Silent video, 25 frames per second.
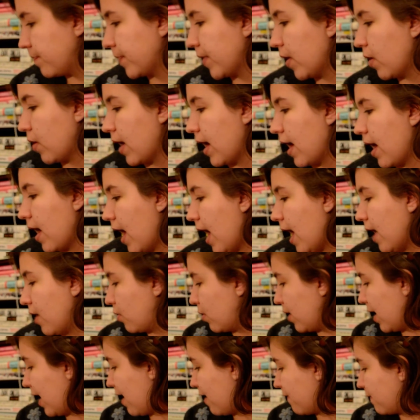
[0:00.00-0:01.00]
Okay, I
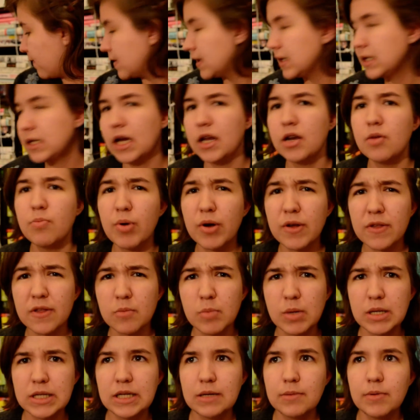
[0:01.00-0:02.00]
don't have a ton of books
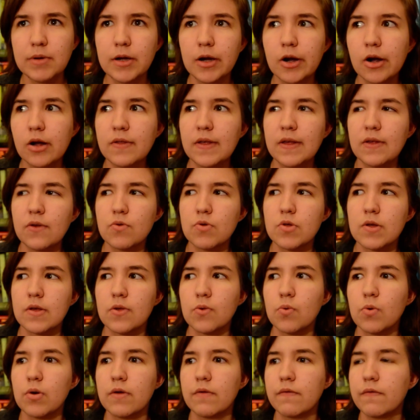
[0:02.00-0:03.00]
on my TBR. These are just
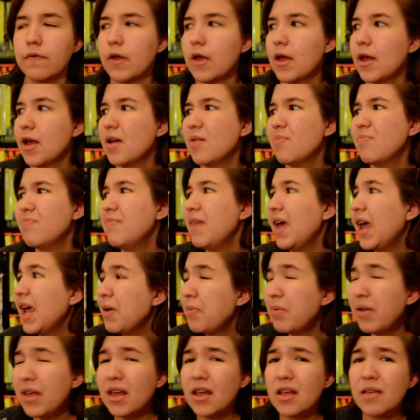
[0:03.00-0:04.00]
sort of
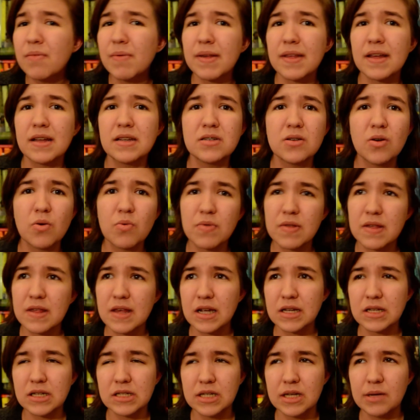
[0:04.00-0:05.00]
Maybe they like, don't
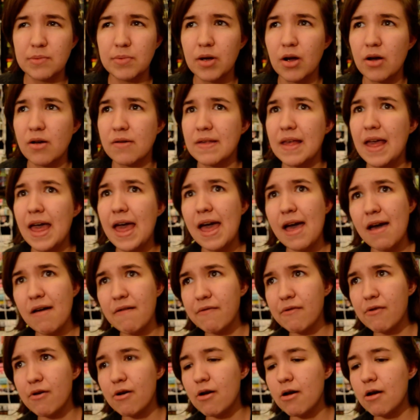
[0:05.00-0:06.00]
stick to TBRs
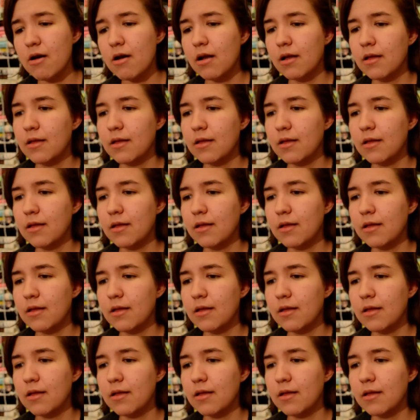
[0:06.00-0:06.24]
ever.